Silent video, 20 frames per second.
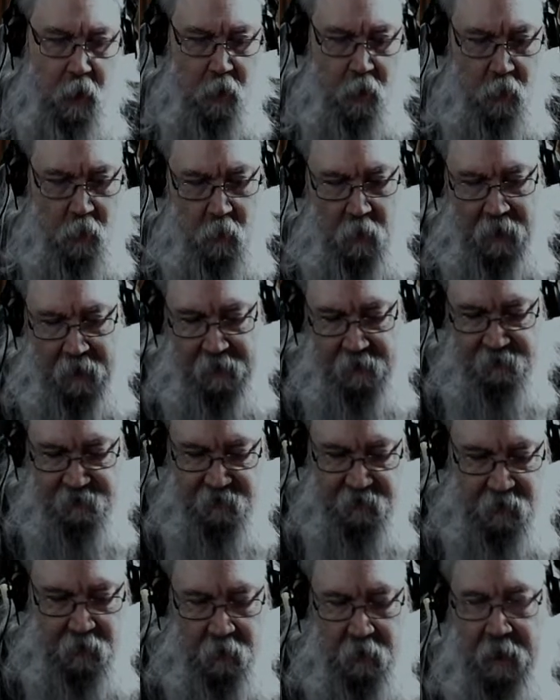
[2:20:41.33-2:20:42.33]
Oh, I
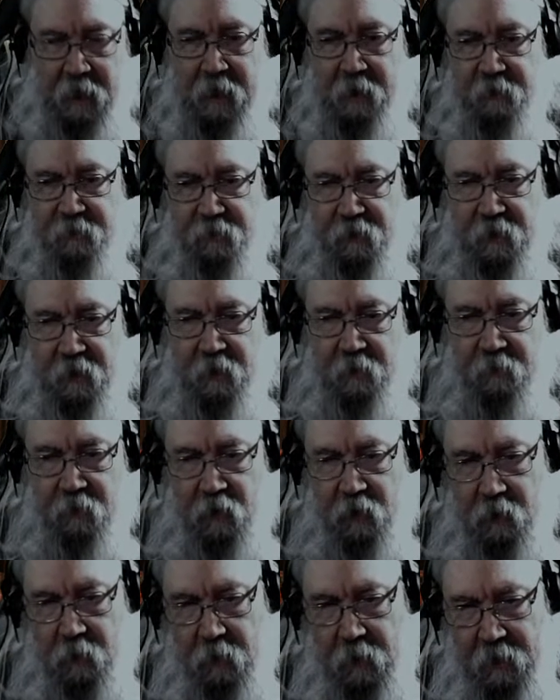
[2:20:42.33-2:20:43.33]
see how I think of
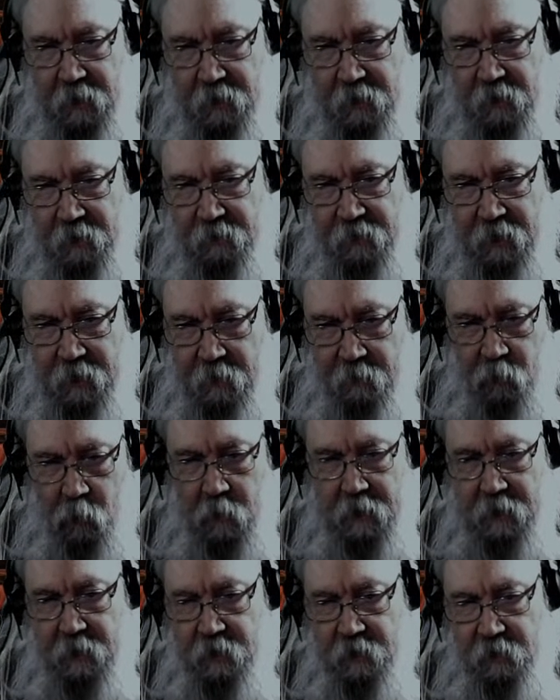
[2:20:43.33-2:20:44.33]
I thought of a
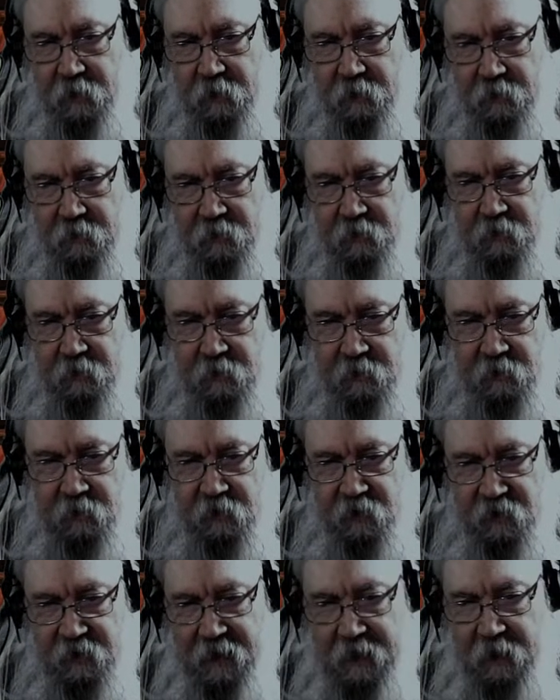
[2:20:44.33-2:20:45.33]
way to
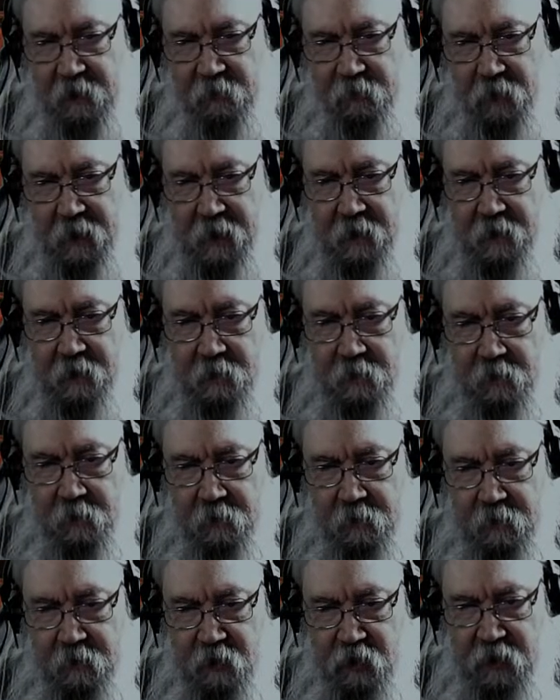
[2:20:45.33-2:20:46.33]
satisfy
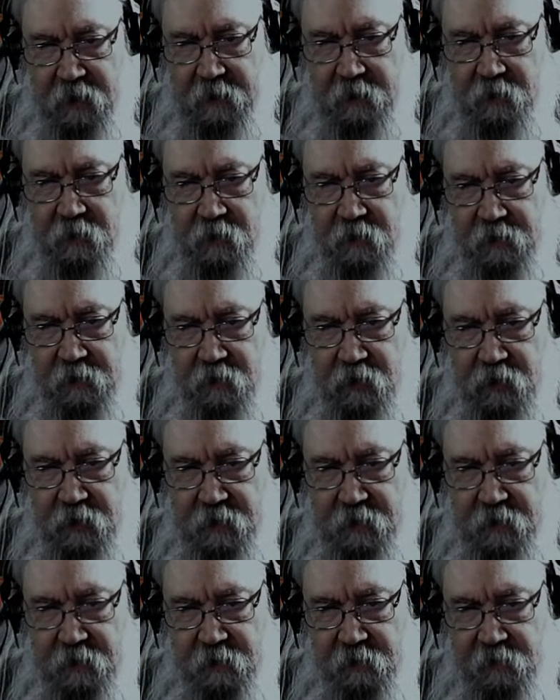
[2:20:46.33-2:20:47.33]
the change that
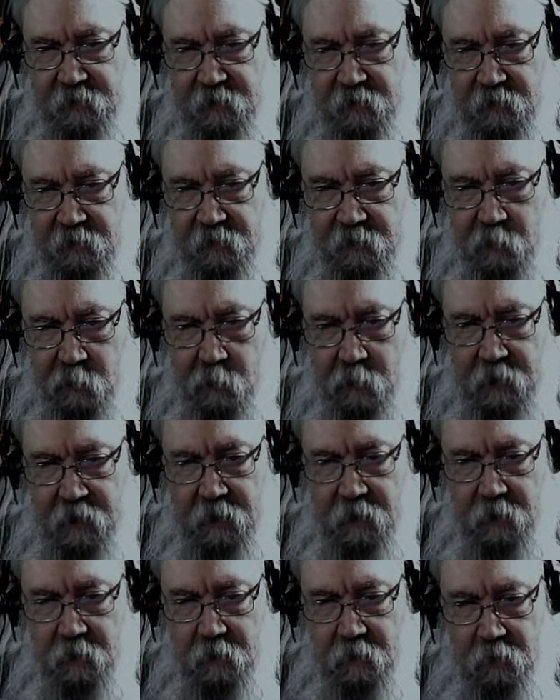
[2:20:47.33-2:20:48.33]
she's
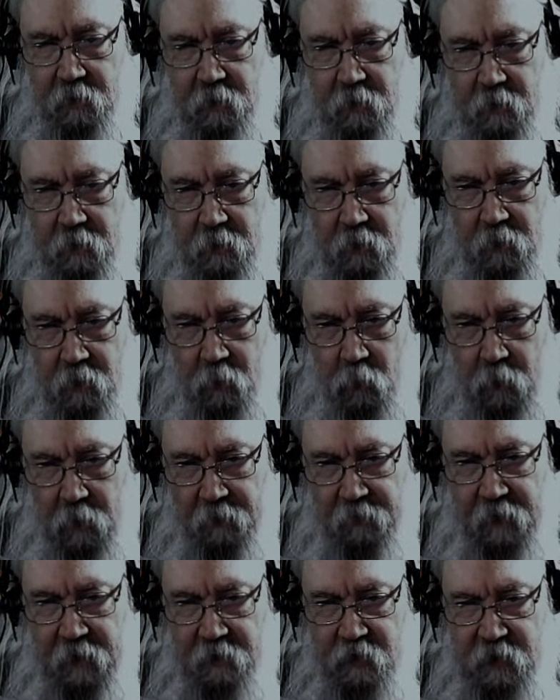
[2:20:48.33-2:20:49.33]
asserting
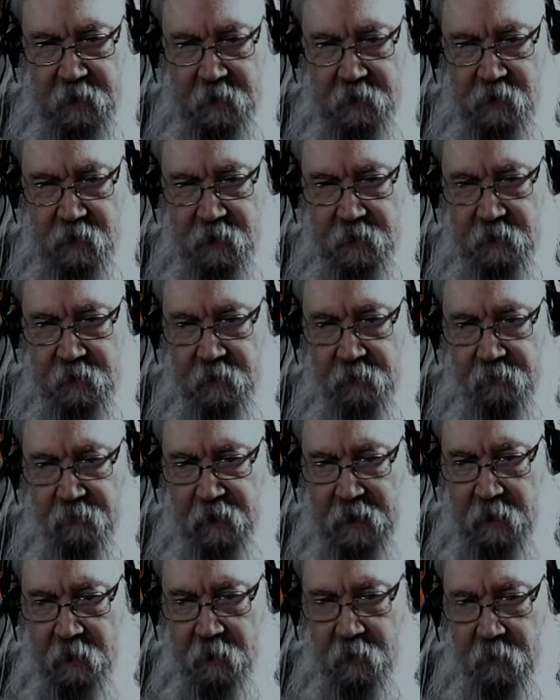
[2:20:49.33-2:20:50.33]
while not changing the
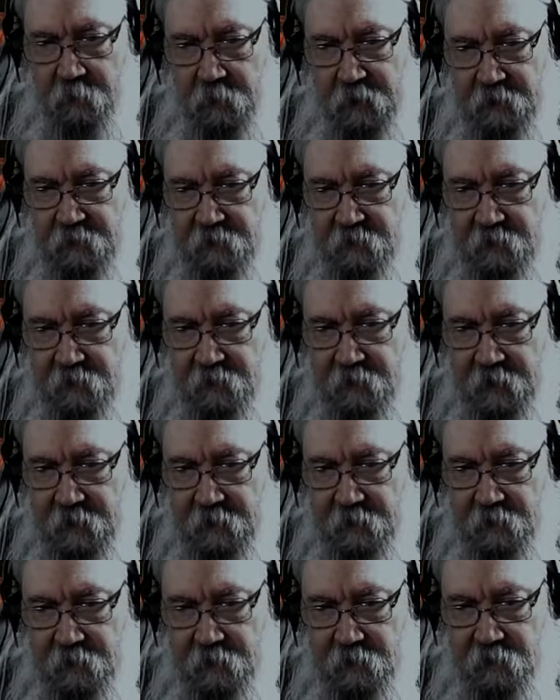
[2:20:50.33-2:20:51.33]
feel of my
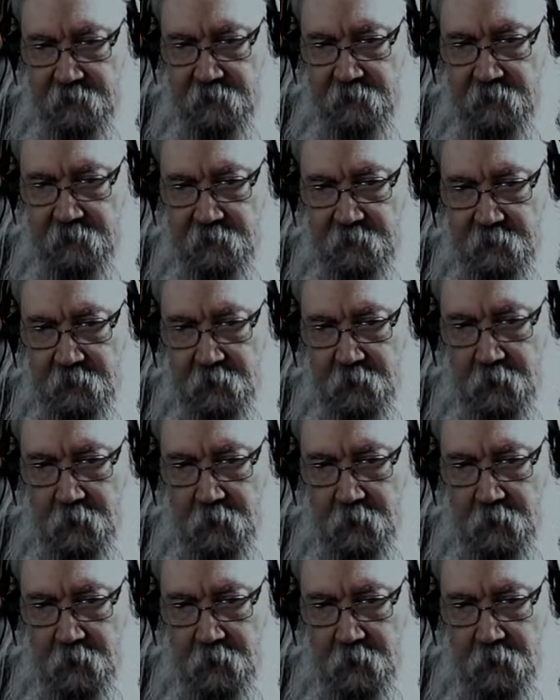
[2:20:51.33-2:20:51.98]
sentence.